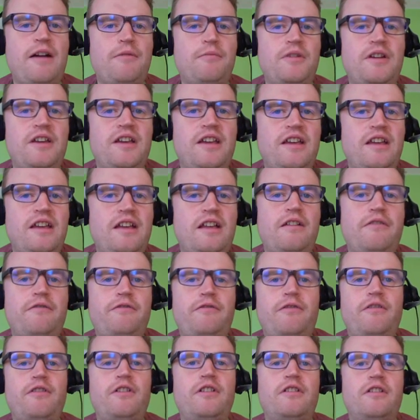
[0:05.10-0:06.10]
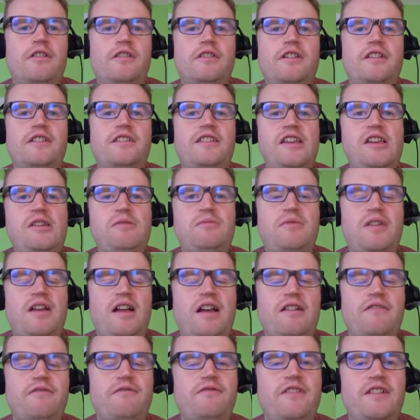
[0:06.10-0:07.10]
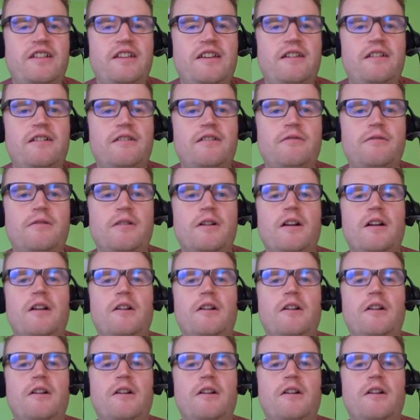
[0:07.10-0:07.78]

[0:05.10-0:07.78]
and we're here for another deep dive video.